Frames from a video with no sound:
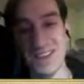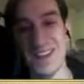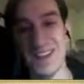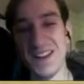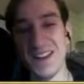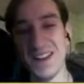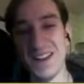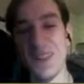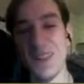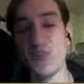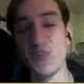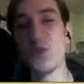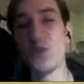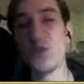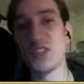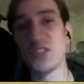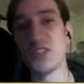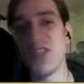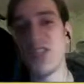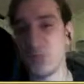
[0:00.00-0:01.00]
There are a few
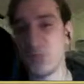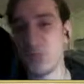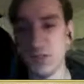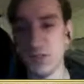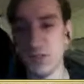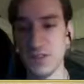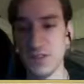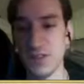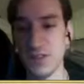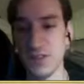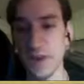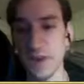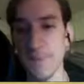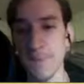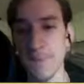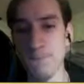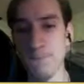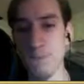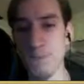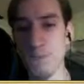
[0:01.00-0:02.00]
exceptions.
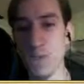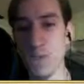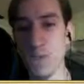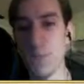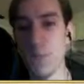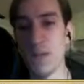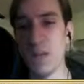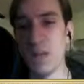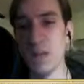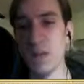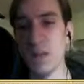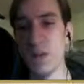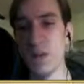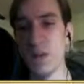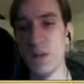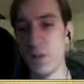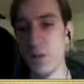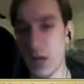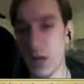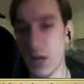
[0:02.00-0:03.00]
Medley Mage
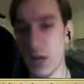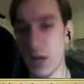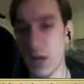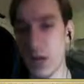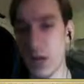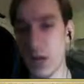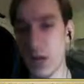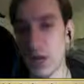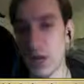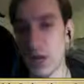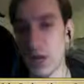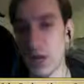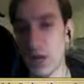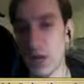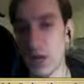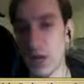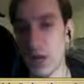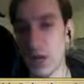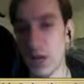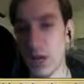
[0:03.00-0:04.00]
for the unfair
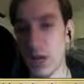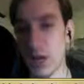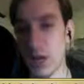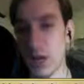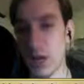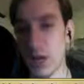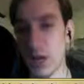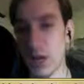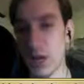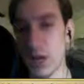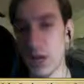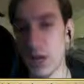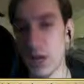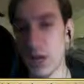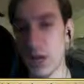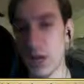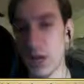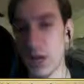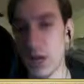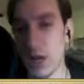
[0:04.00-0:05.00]
matchups. That's
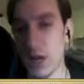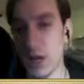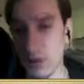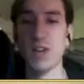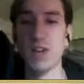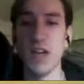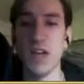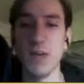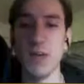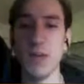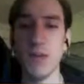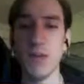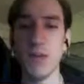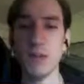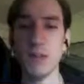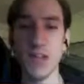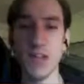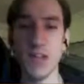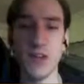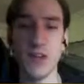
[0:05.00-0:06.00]
when the game
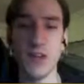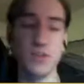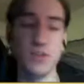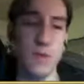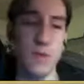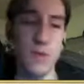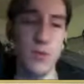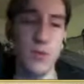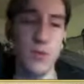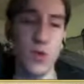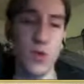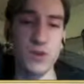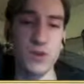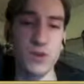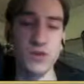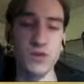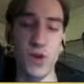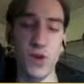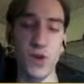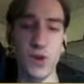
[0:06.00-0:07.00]
comes down to maybe one or
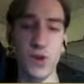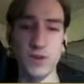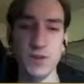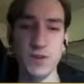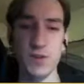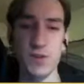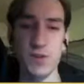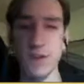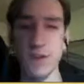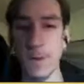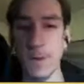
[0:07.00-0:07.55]
two cards.